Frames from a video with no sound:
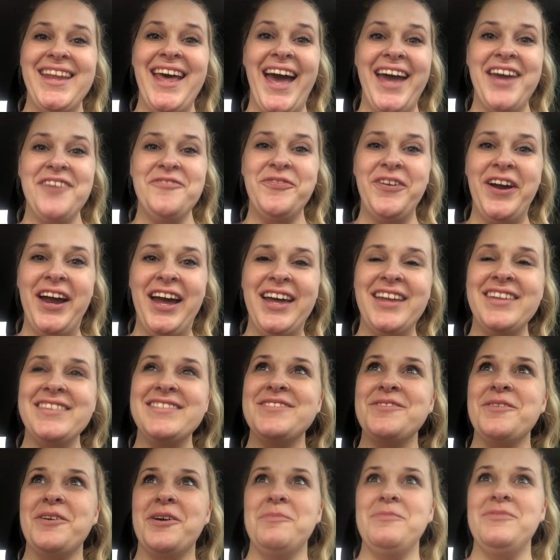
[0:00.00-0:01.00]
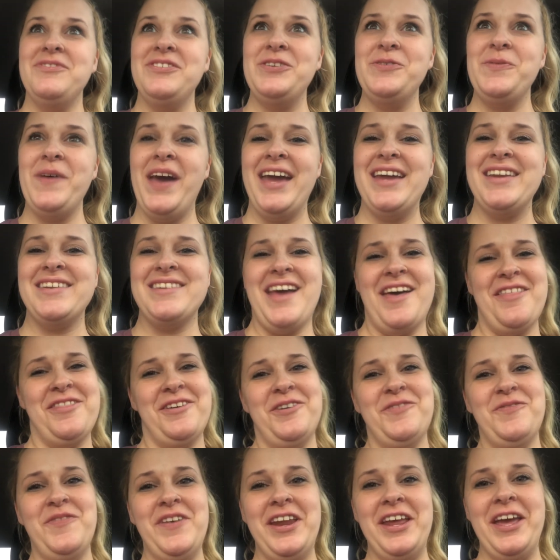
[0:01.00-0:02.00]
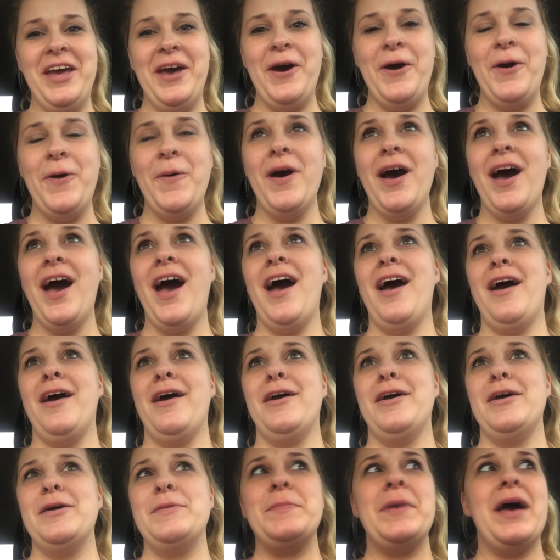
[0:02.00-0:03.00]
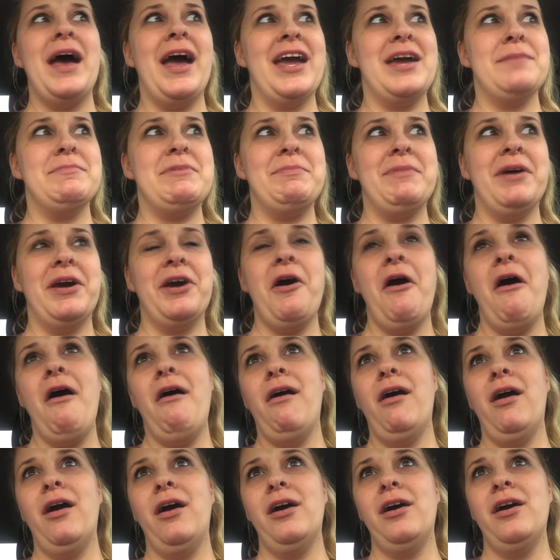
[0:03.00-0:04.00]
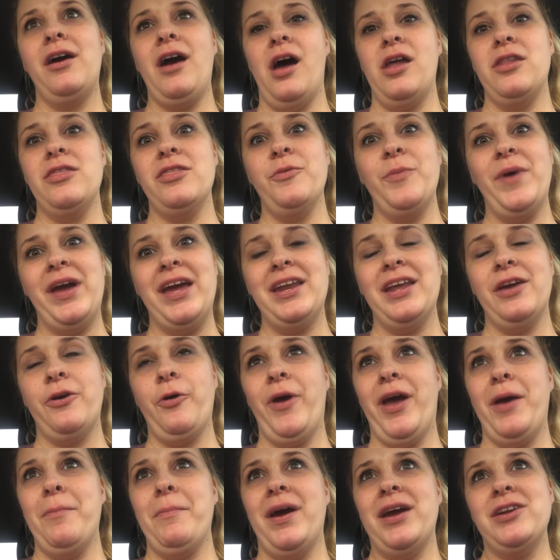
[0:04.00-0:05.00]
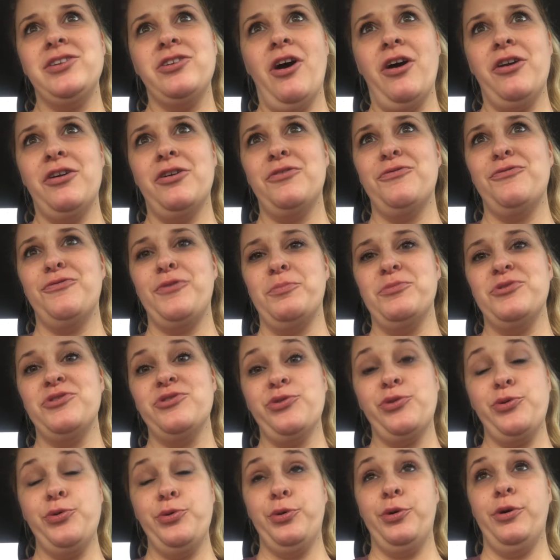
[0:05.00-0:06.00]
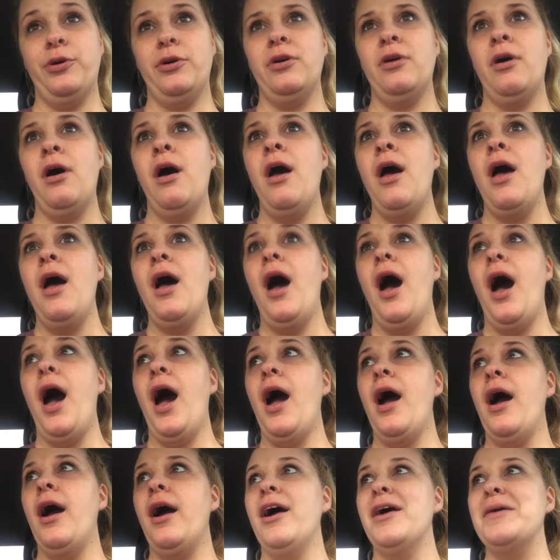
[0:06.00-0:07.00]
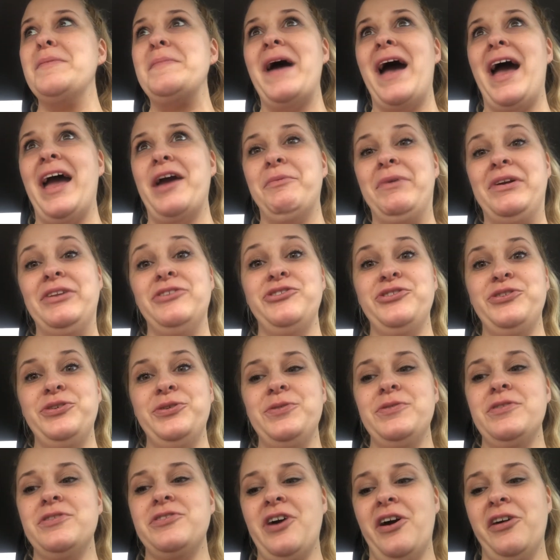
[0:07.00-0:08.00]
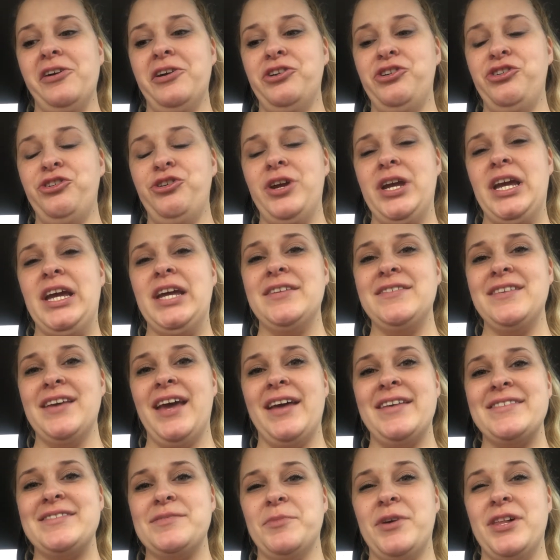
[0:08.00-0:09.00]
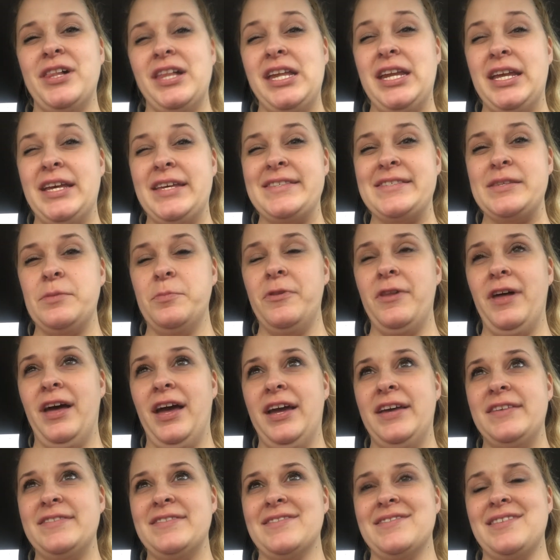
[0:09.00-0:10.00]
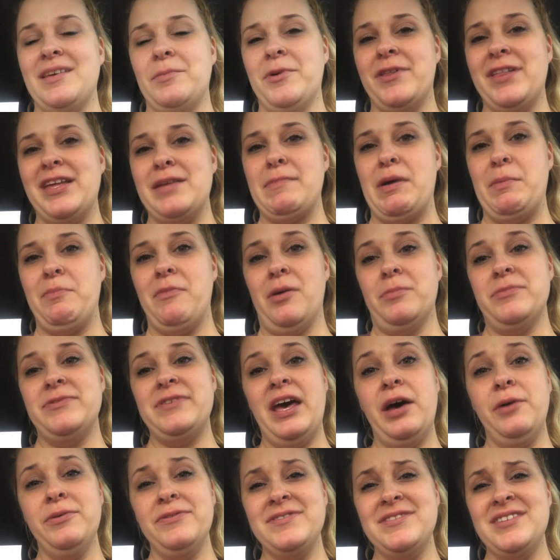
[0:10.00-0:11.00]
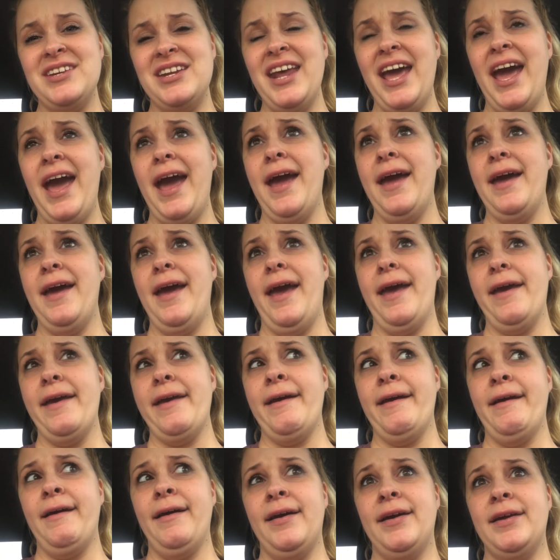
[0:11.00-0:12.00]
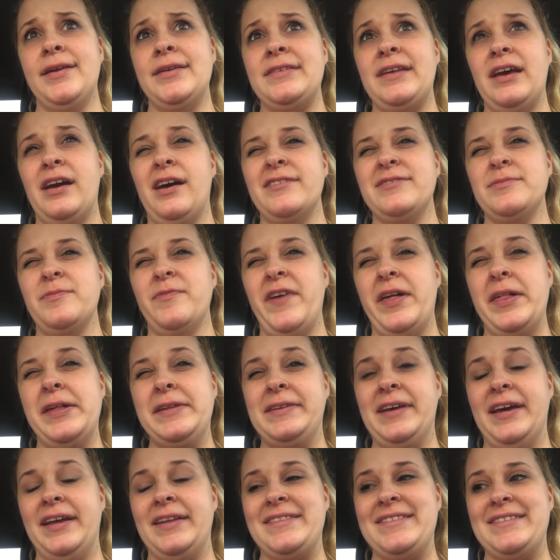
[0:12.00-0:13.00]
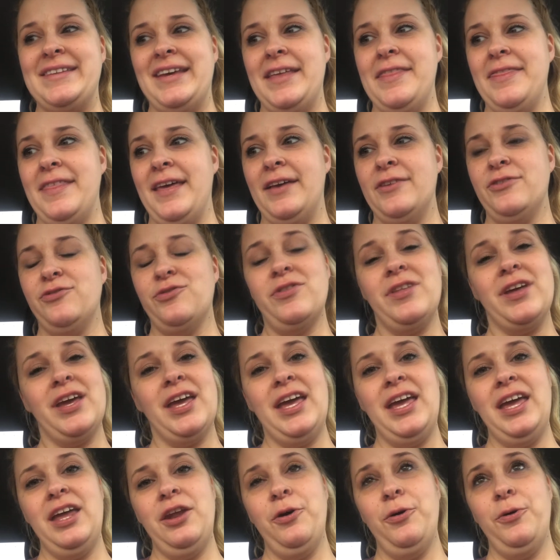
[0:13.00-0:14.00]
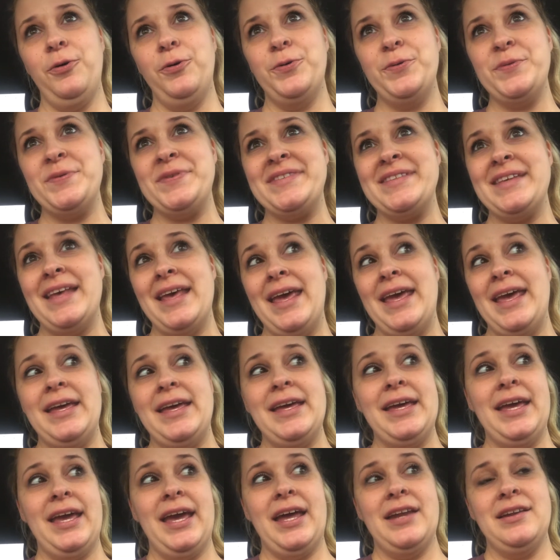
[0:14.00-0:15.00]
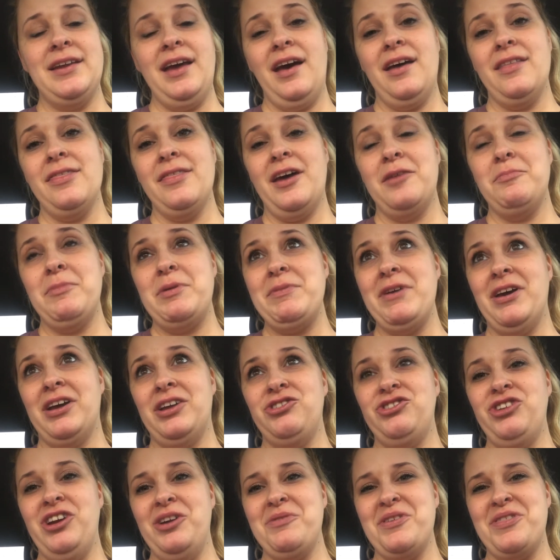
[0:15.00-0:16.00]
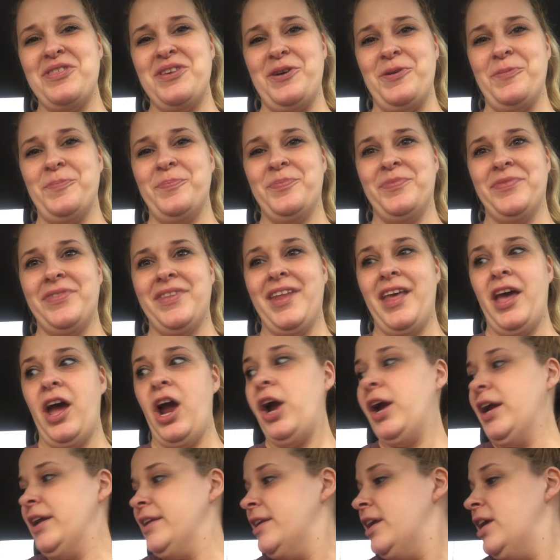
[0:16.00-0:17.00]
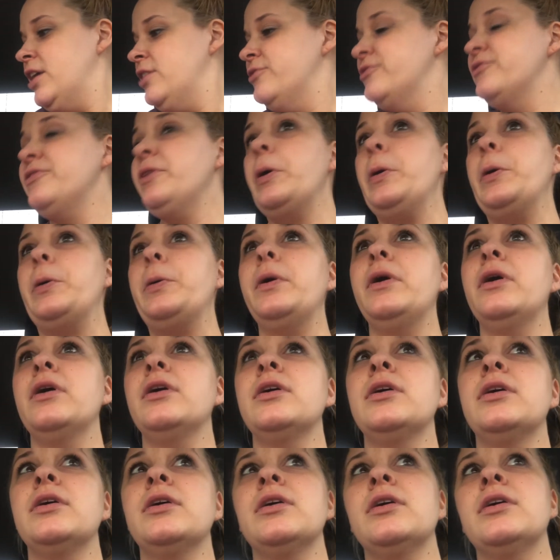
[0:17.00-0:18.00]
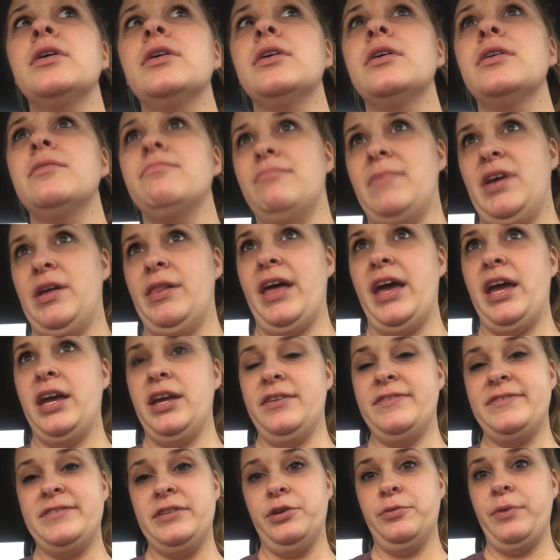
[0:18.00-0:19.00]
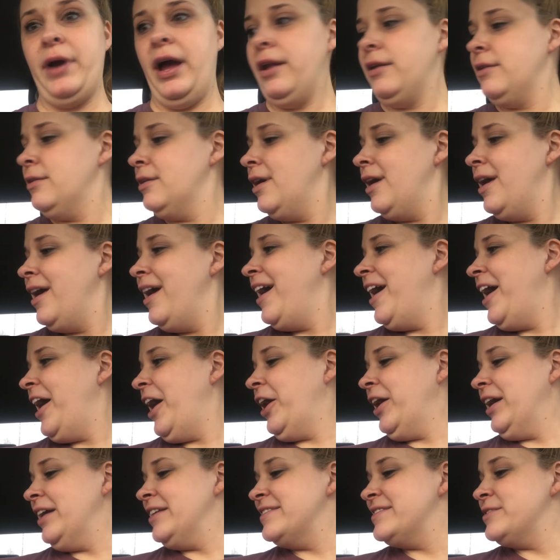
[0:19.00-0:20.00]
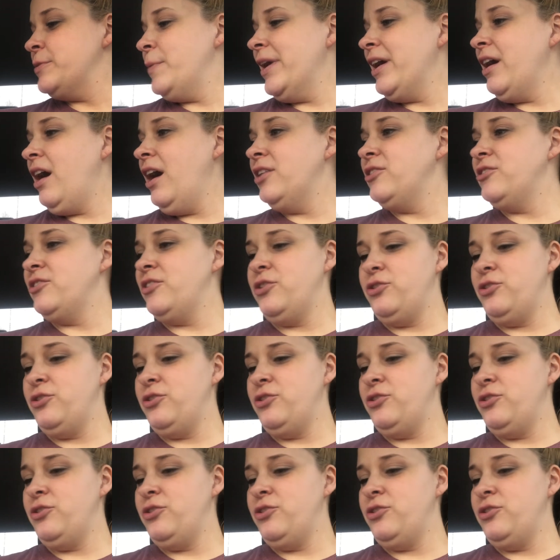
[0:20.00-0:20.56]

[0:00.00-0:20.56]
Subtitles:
Hi friends, welcome to another video. I am in my car on the way to go get my daughter from school. I went to the Dollar Tree to get some cleaning supplies because I'm cleaning my mom's house today, and I got some Valentine's Day things for the kiddos, and yeah, thought maybe I could share with you. Alright, so my light is still red. Alright, so I got